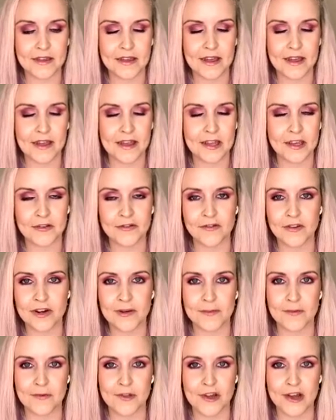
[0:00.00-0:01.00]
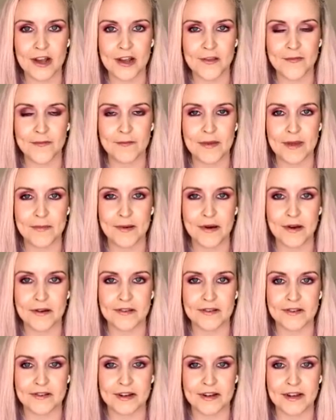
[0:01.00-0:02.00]
incredible change for me
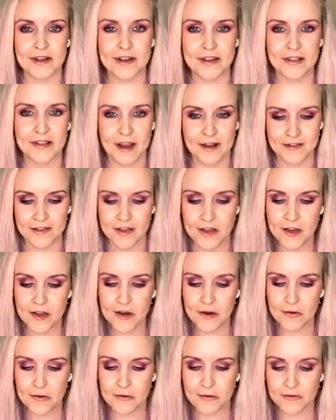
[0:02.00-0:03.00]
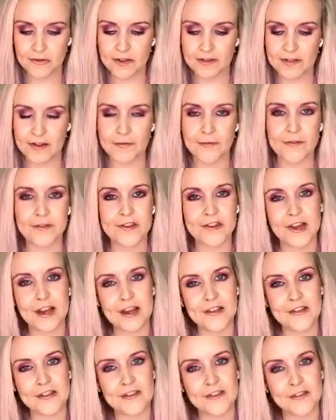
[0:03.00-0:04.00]
personally. It has all the different
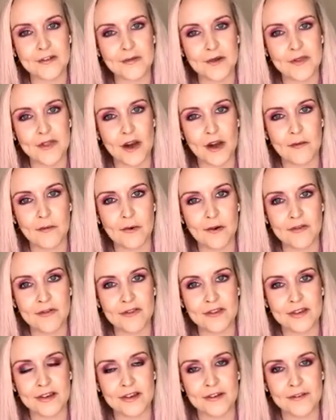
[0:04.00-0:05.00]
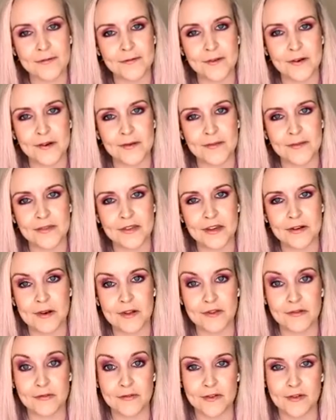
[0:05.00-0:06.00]
changes to it that I wanted from the
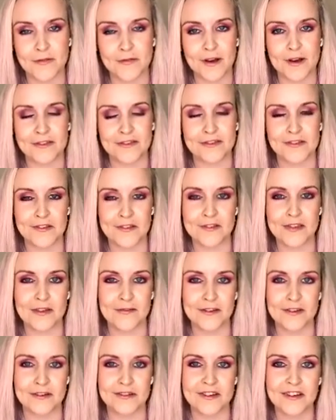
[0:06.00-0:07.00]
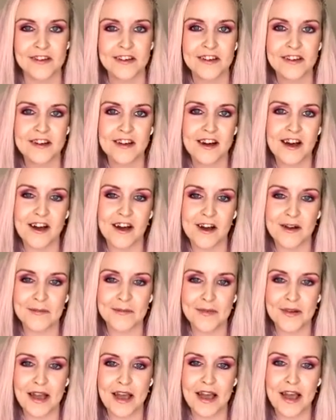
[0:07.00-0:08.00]
original 2007.
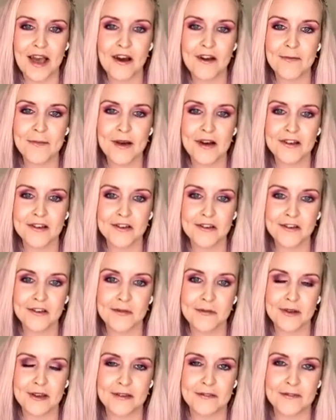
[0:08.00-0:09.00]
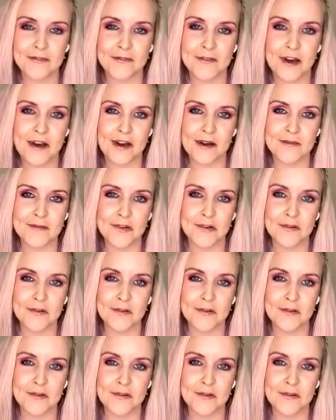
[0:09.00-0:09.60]
How about you with your